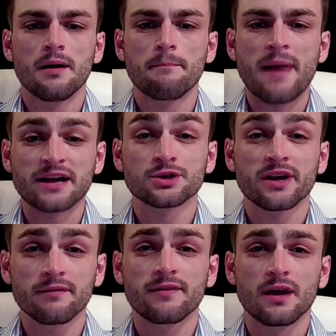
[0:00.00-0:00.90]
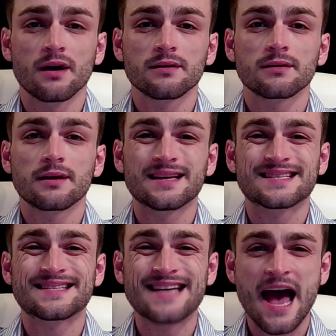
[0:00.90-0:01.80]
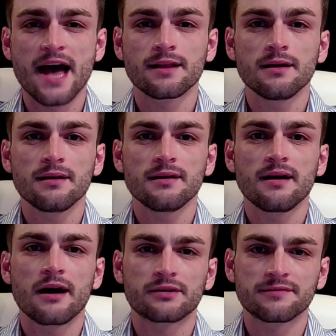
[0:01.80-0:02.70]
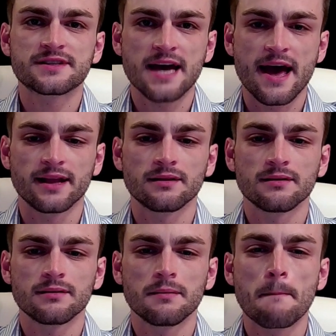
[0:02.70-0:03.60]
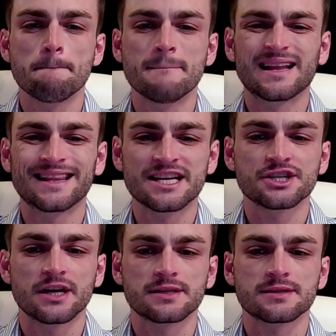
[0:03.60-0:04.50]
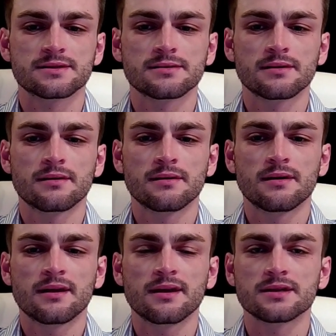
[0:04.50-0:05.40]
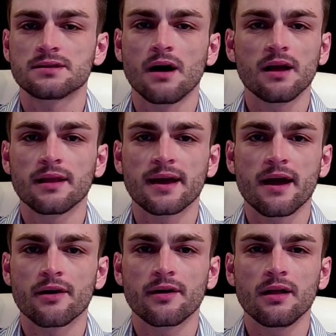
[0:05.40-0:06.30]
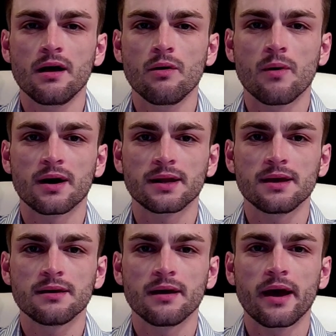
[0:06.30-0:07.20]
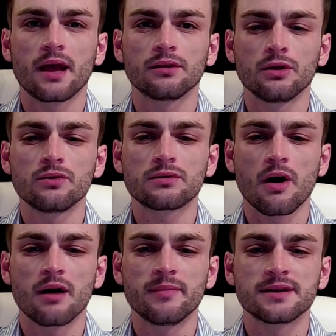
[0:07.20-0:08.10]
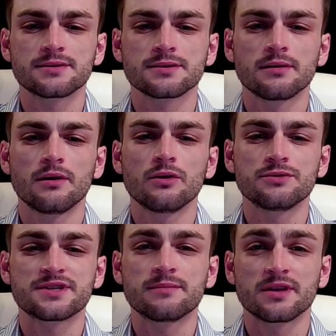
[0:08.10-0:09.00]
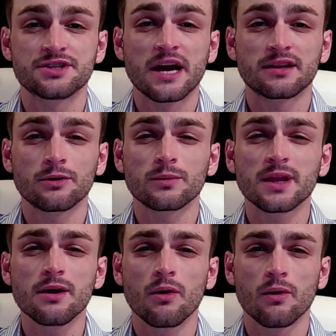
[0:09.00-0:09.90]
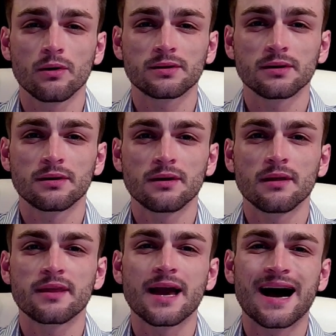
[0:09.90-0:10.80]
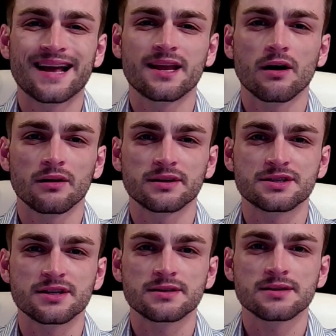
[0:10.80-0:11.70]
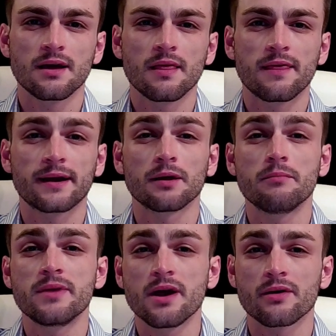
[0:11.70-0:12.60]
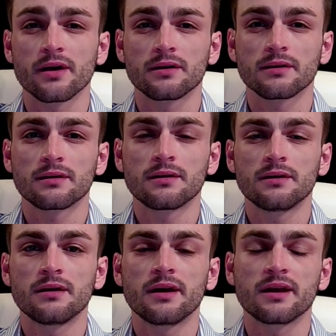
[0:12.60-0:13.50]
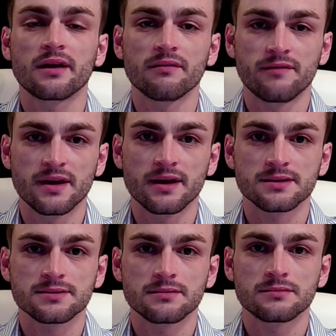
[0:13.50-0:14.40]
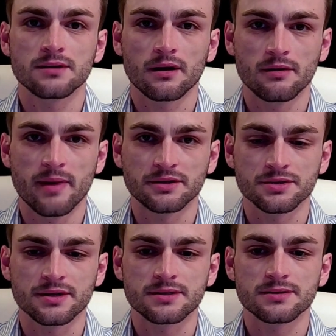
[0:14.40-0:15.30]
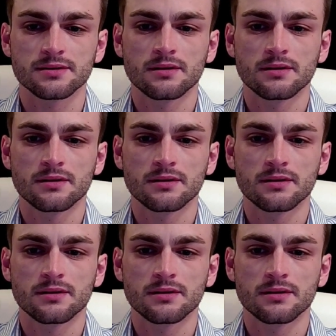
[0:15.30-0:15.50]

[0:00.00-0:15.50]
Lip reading: Patrick Gavia is 10 out of 10 malicious. He is not like Ariel Helwani and Luke Thomas, who seem to genuinely hold the ideologies that are mirrored in Gavia's documentaries.